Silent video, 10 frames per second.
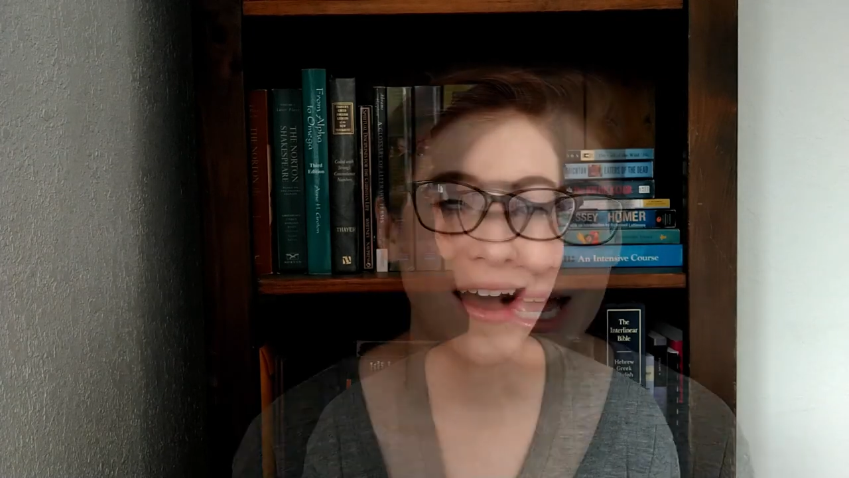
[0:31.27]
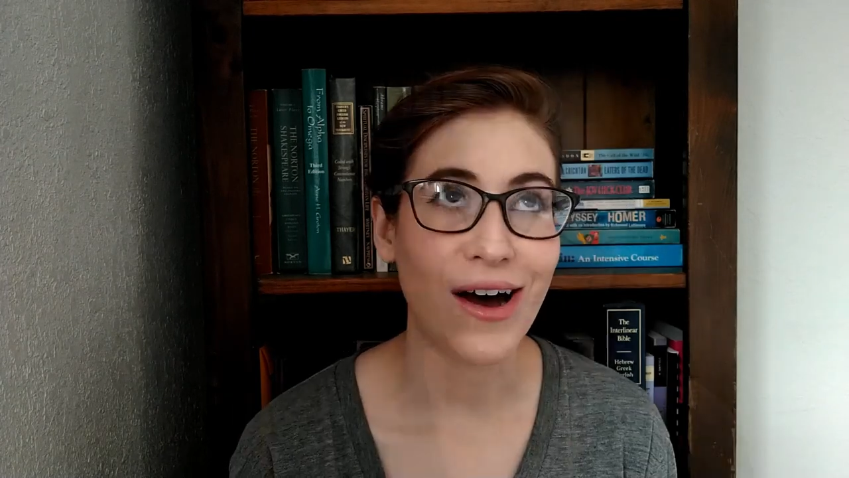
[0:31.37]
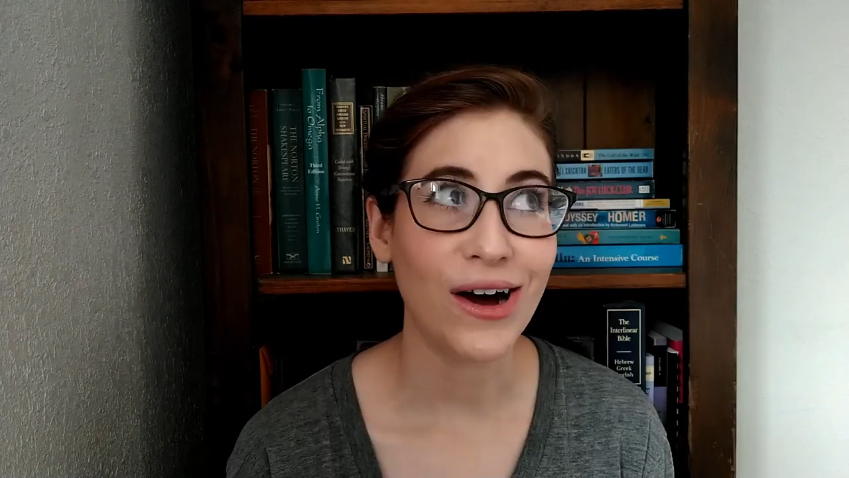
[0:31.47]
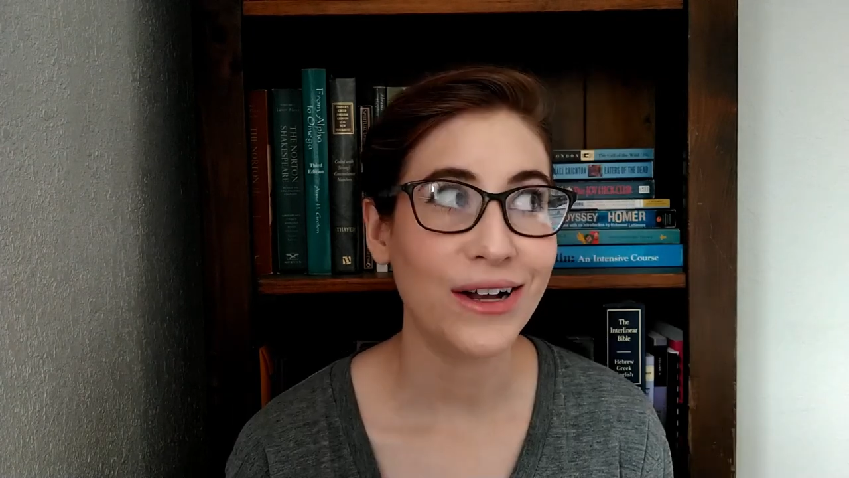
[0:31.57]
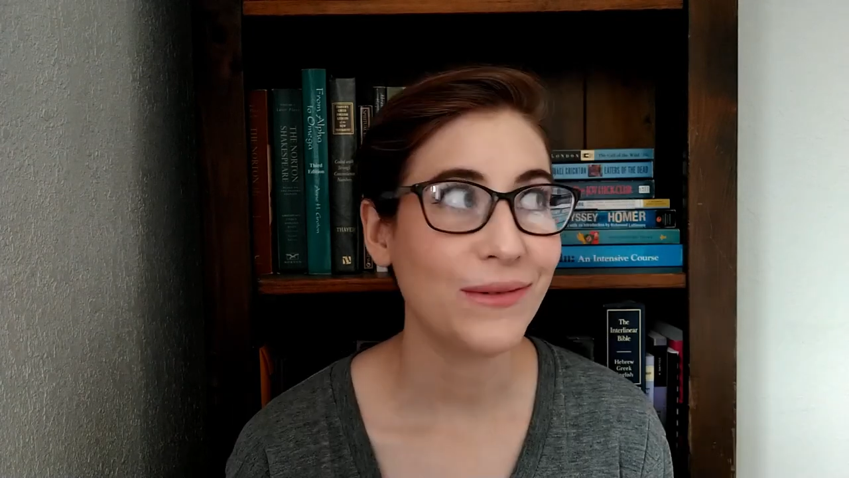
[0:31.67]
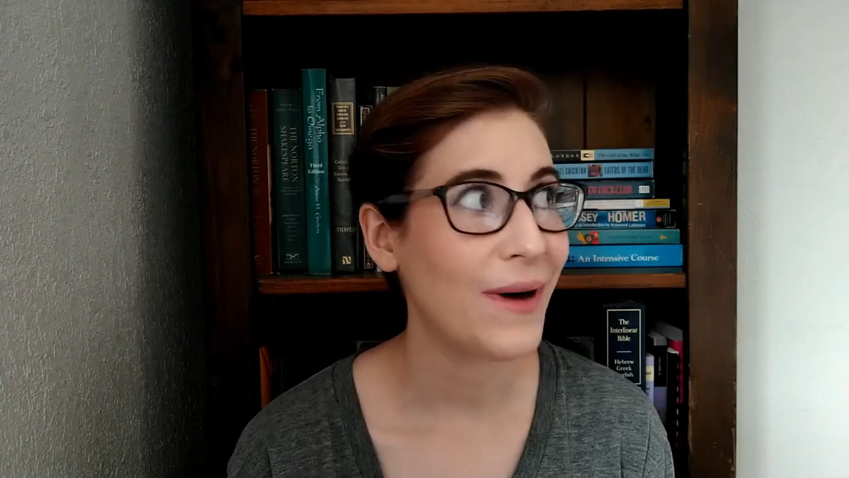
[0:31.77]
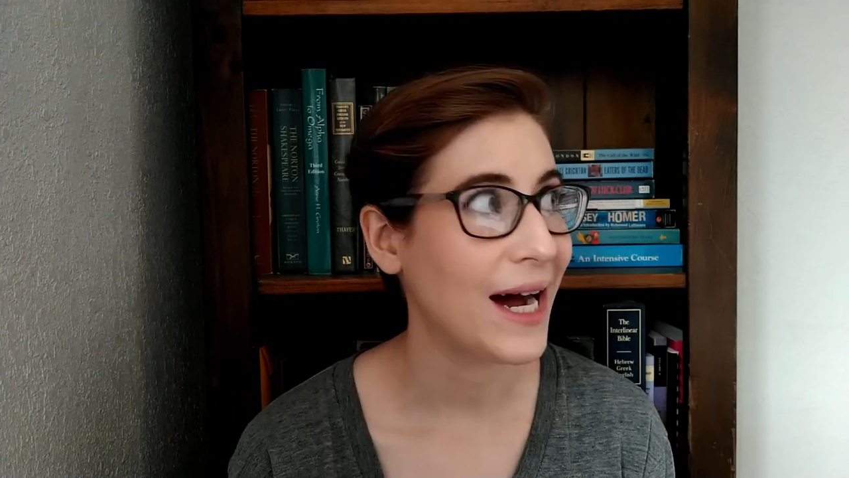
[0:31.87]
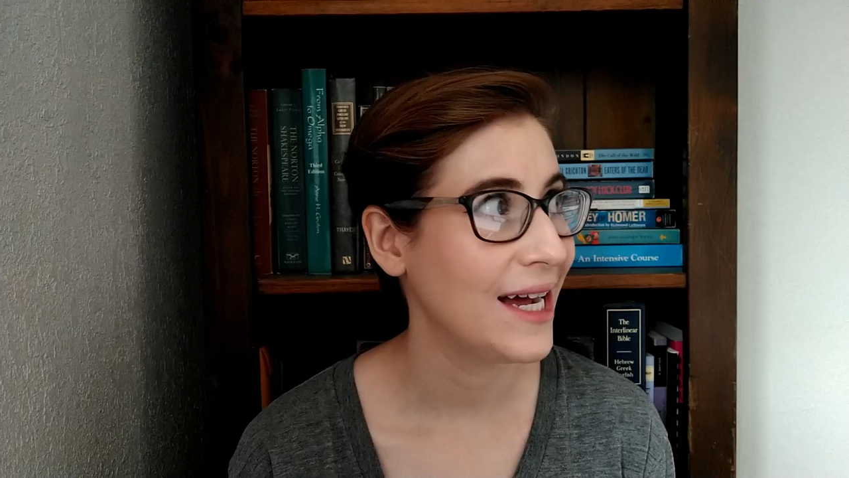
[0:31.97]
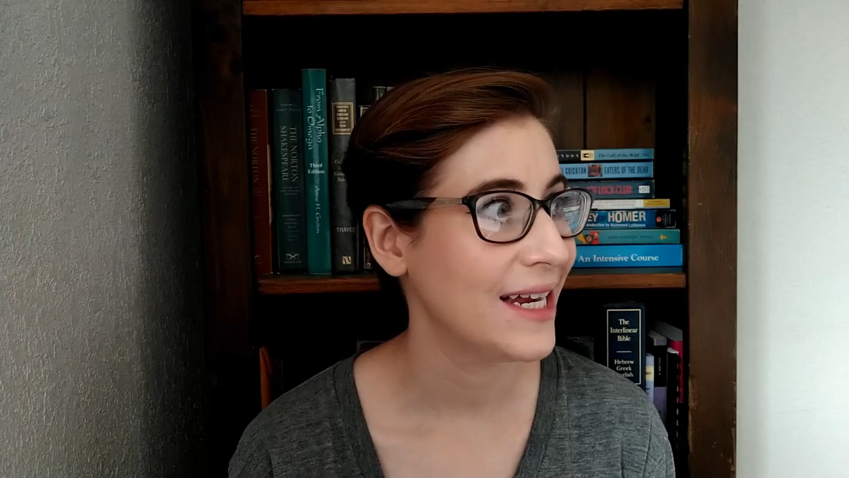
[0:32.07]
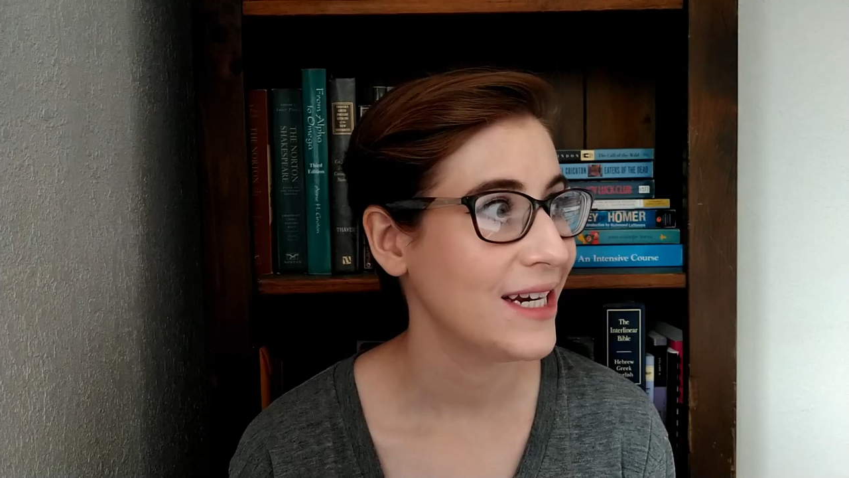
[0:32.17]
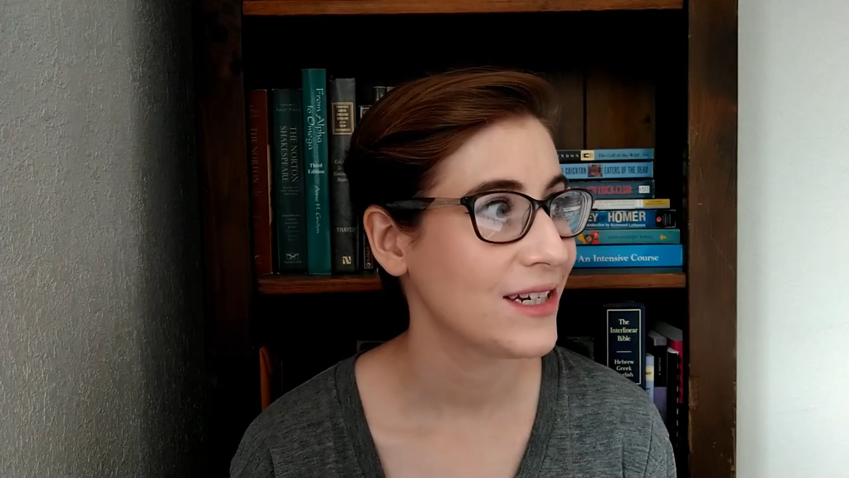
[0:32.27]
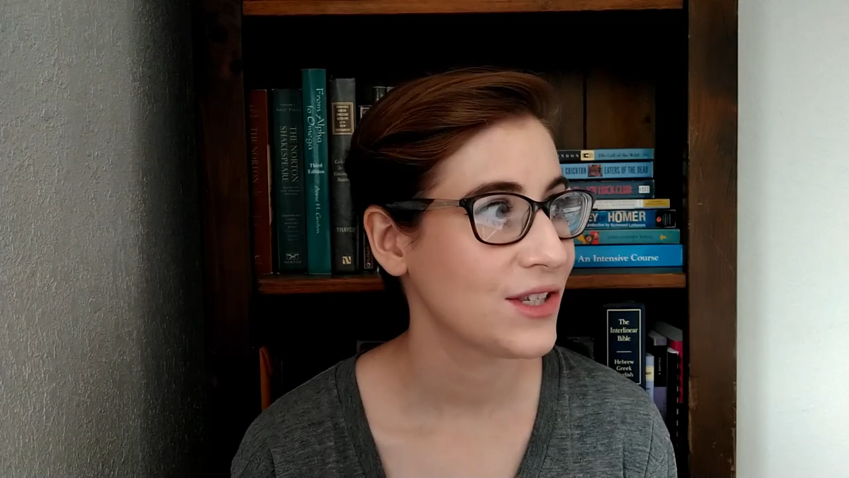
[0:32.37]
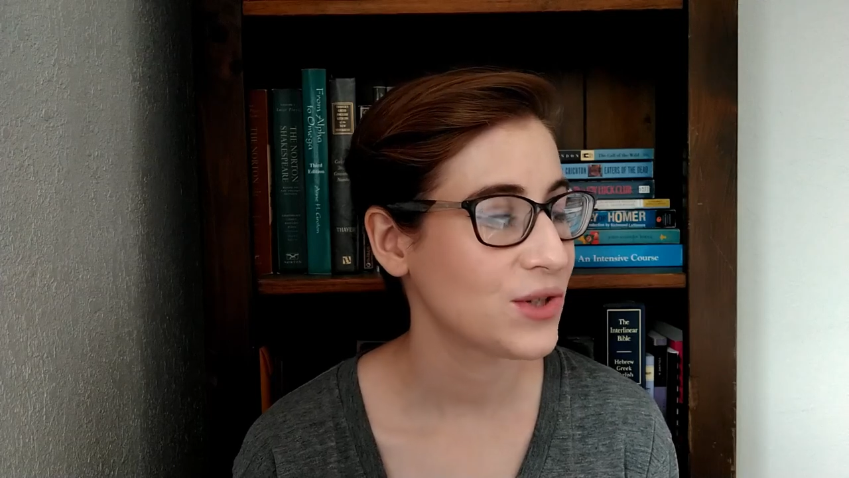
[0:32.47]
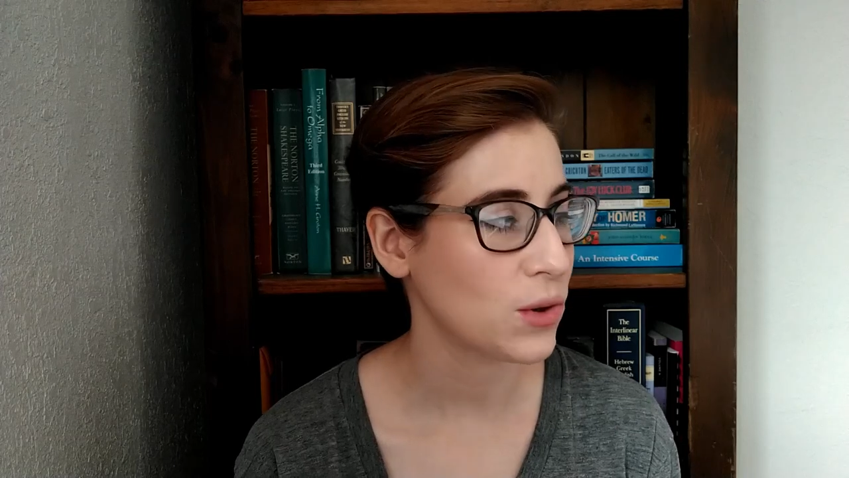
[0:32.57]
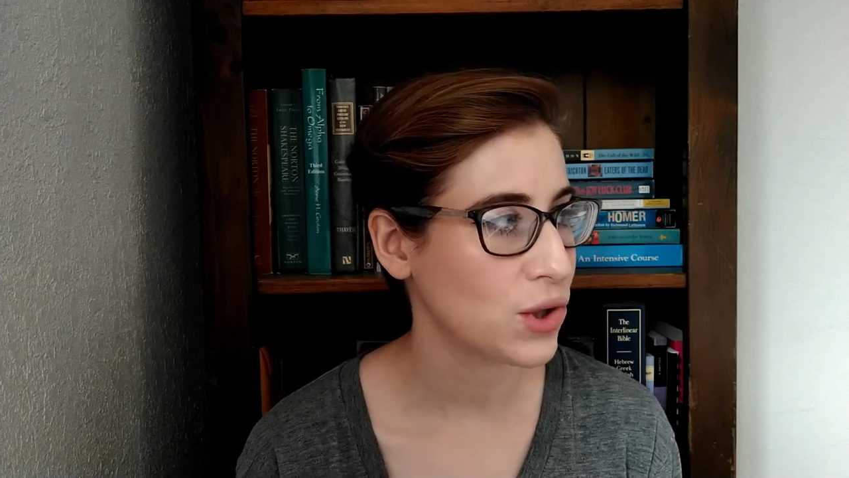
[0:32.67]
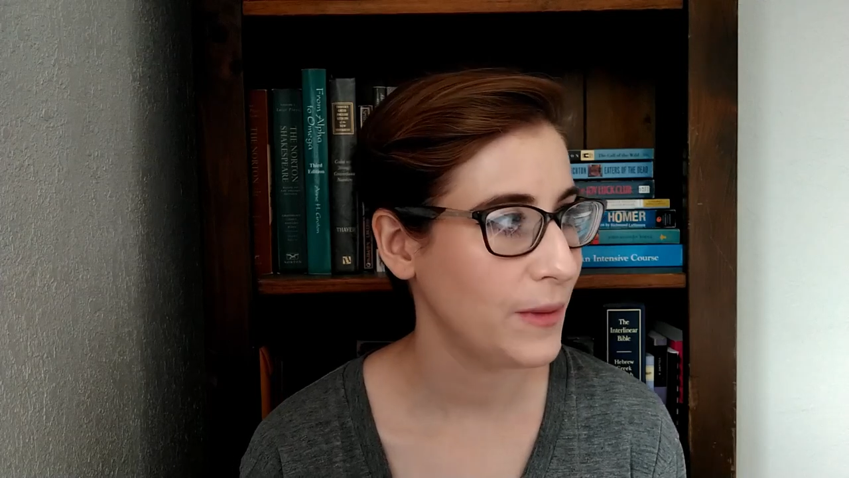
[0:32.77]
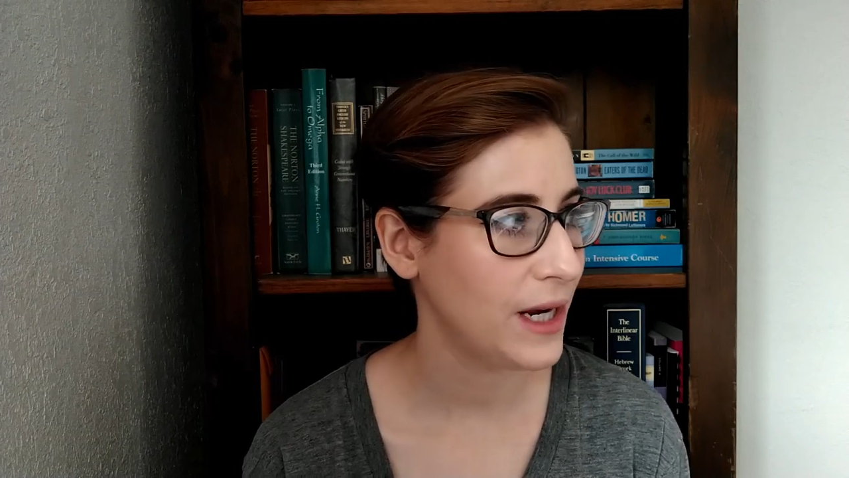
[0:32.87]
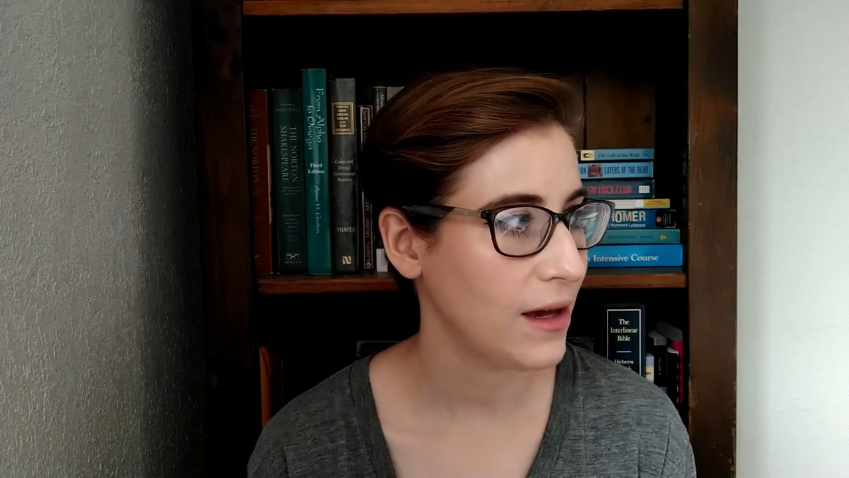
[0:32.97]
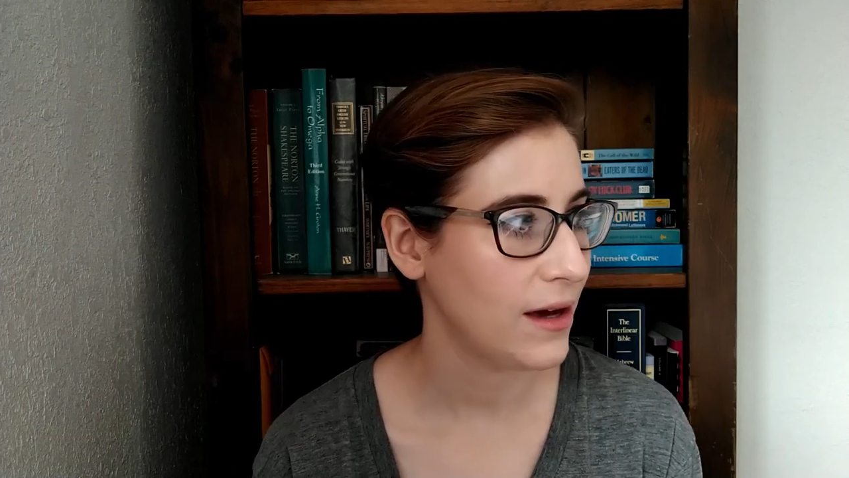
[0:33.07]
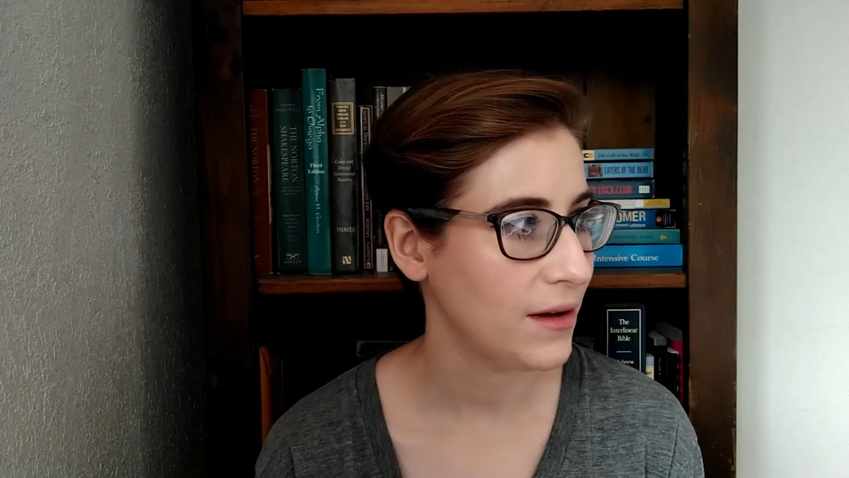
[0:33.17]
On my social
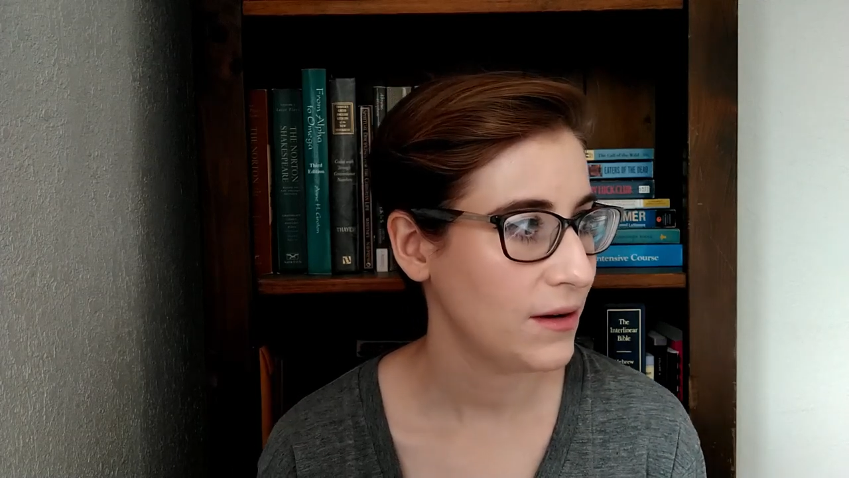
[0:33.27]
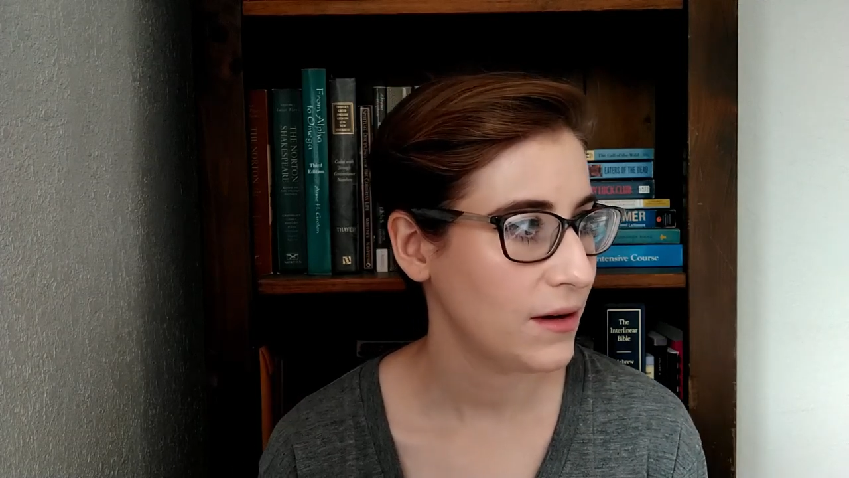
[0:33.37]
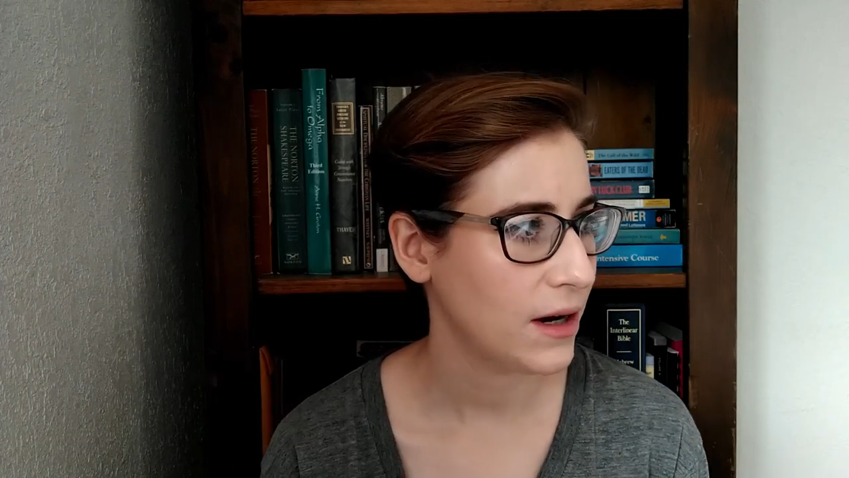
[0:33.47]
media,